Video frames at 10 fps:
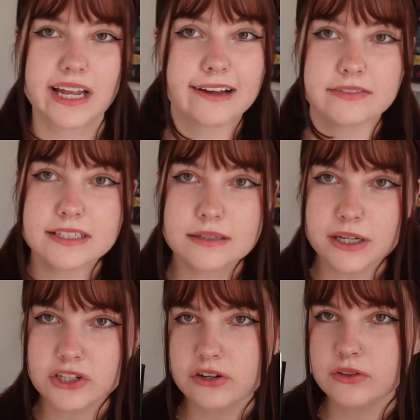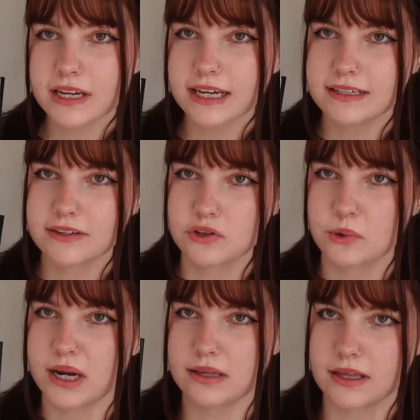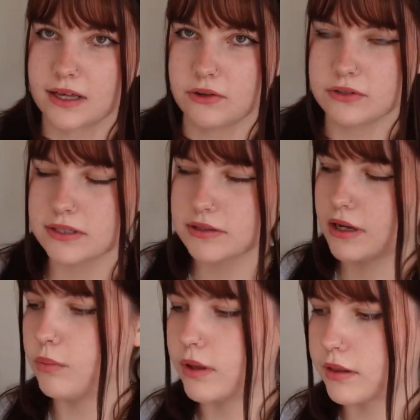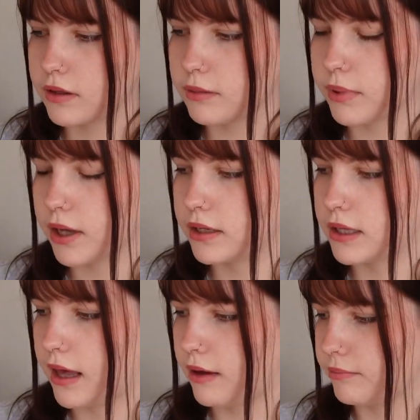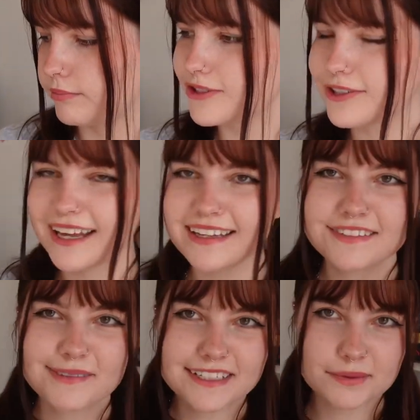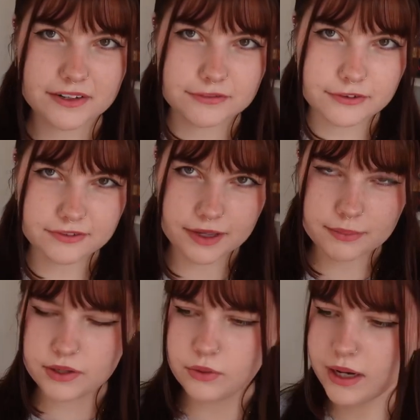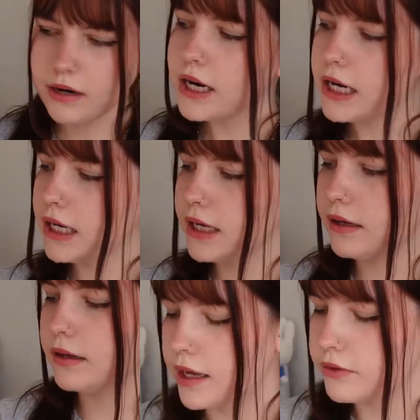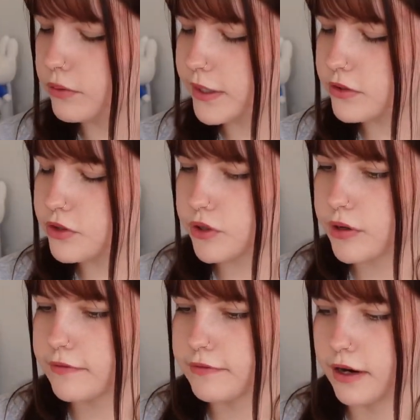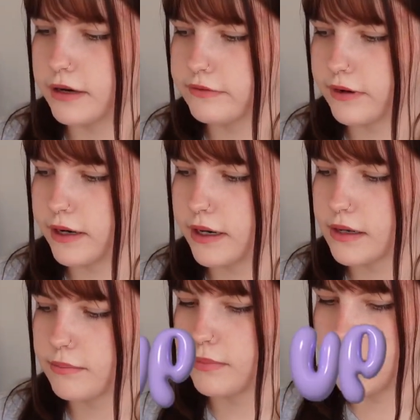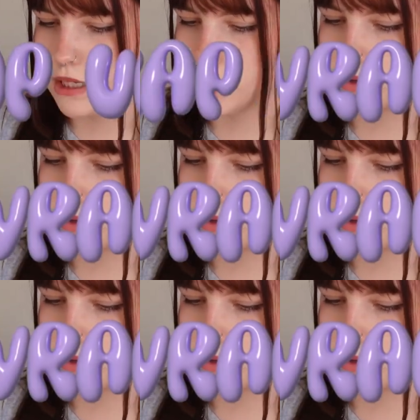have this in my journal. Like I didn't do anything else with it, but yeah. So that is my spread for February. I thought we could do a very mini